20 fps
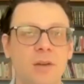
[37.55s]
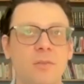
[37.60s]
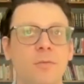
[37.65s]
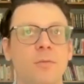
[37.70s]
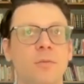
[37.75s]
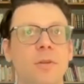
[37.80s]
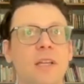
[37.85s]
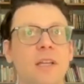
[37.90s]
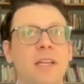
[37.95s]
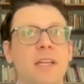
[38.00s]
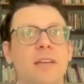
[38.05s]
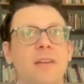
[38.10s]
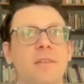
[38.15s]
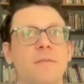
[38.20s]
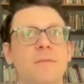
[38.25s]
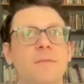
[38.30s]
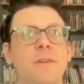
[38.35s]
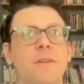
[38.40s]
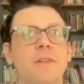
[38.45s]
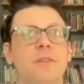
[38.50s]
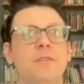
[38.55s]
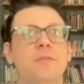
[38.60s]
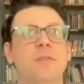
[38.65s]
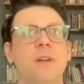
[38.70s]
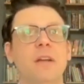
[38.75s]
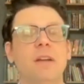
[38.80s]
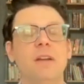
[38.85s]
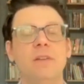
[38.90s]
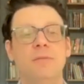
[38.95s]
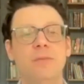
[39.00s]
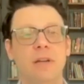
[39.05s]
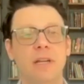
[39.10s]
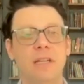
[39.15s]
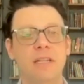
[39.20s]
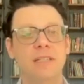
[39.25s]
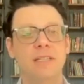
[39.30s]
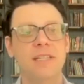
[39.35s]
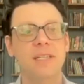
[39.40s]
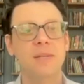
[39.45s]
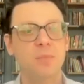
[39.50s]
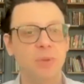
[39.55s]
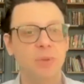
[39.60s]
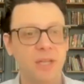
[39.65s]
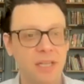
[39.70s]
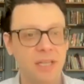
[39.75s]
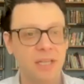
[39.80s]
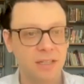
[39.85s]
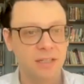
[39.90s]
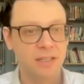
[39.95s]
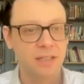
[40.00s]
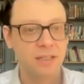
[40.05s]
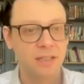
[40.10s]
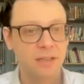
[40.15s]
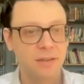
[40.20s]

really feels very, very deeply